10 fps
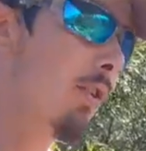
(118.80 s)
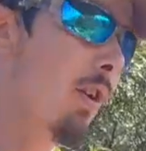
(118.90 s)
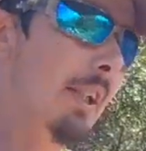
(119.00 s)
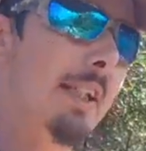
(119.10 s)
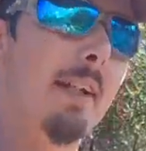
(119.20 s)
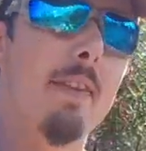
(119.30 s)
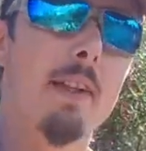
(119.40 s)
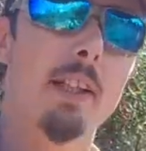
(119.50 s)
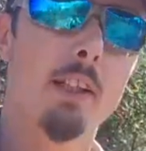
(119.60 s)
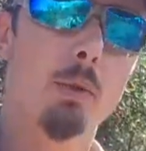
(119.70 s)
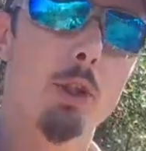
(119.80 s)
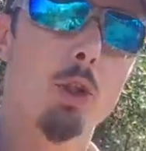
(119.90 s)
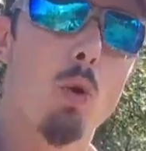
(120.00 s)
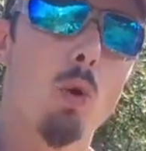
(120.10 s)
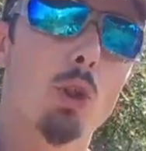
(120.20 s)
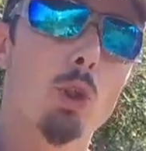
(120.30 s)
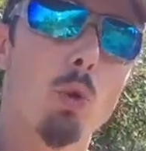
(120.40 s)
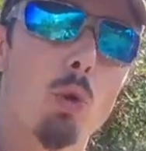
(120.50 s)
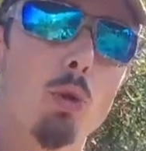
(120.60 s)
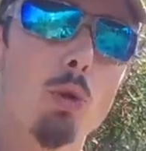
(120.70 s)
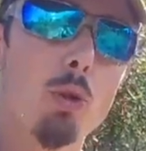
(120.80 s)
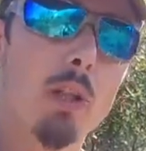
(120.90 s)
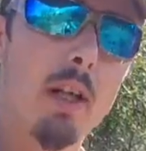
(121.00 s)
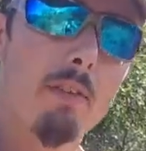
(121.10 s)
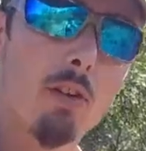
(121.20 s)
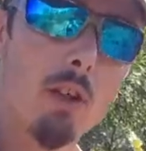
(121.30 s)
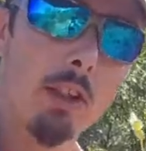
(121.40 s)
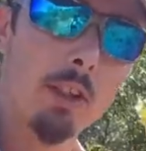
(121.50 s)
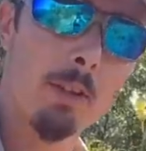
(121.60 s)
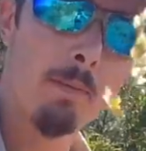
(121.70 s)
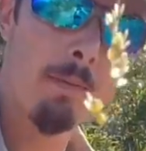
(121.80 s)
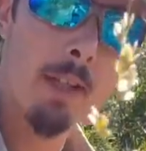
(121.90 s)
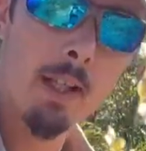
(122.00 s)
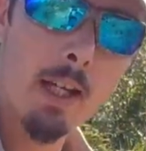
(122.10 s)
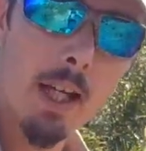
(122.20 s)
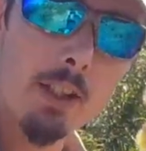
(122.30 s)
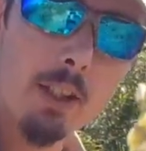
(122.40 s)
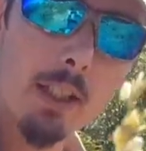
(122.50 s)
grass here. This is what you call sawtooth love grass. As you